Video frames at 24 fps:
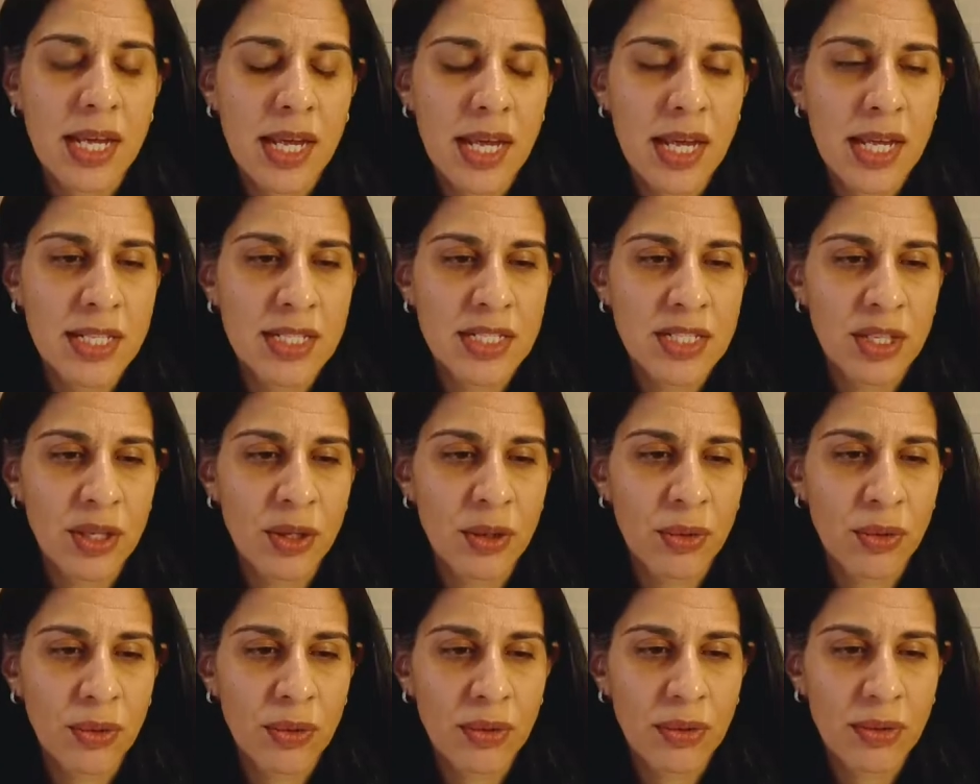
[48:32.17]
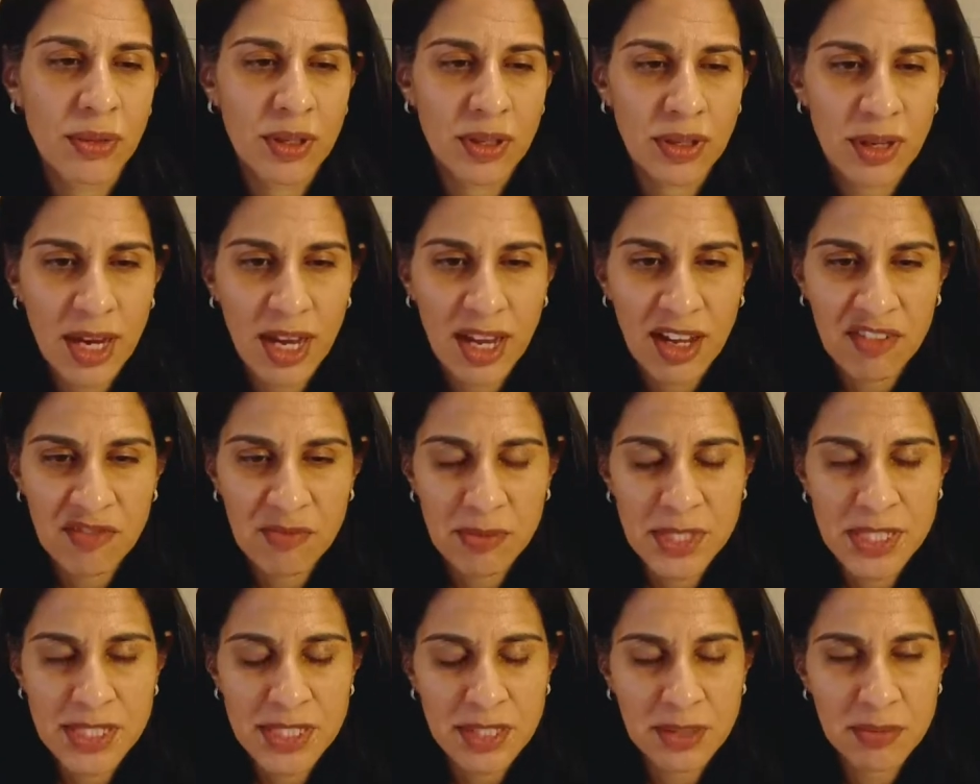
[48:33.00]
And so there have
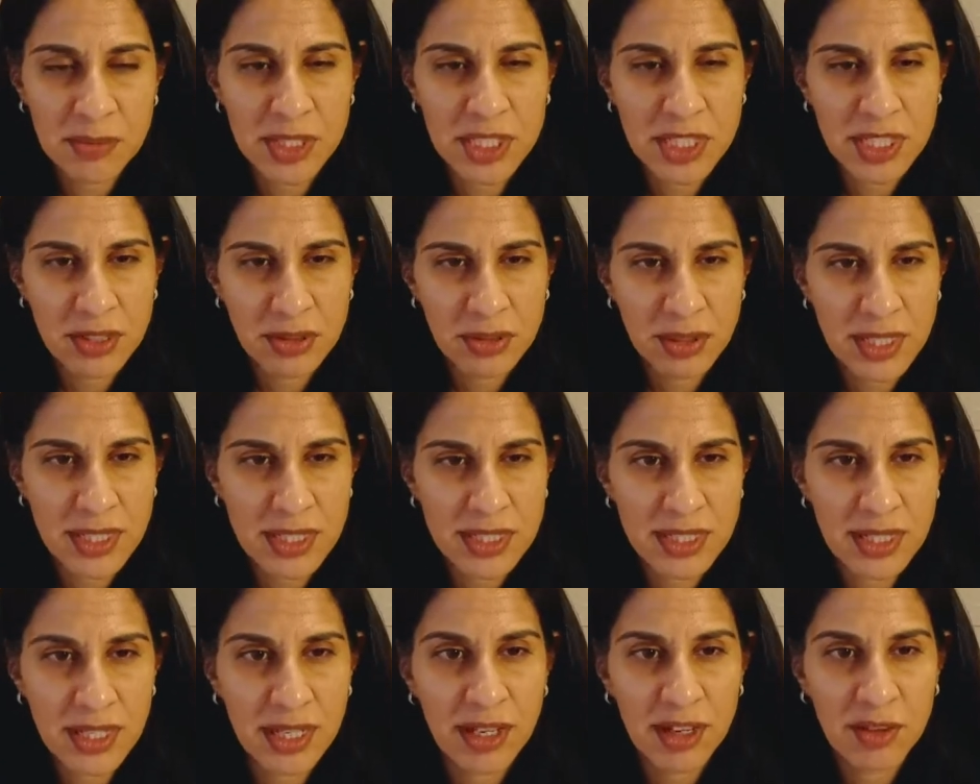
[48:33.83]
been some series that